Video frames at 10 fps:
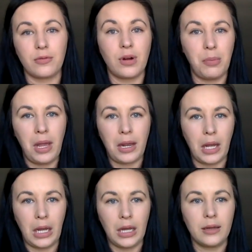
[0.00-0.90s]

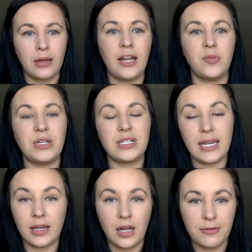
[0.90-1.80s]
Rebecca had to be
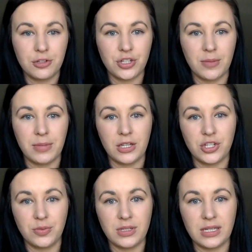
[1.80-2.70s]
taken off the ship because
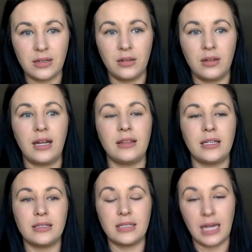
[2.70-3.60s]
she was ill and
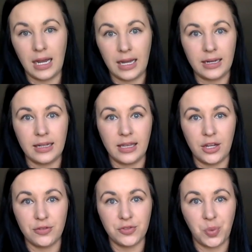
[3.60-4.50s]
then died at the
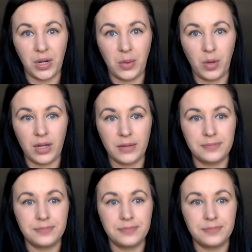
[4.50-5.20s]
age of 21.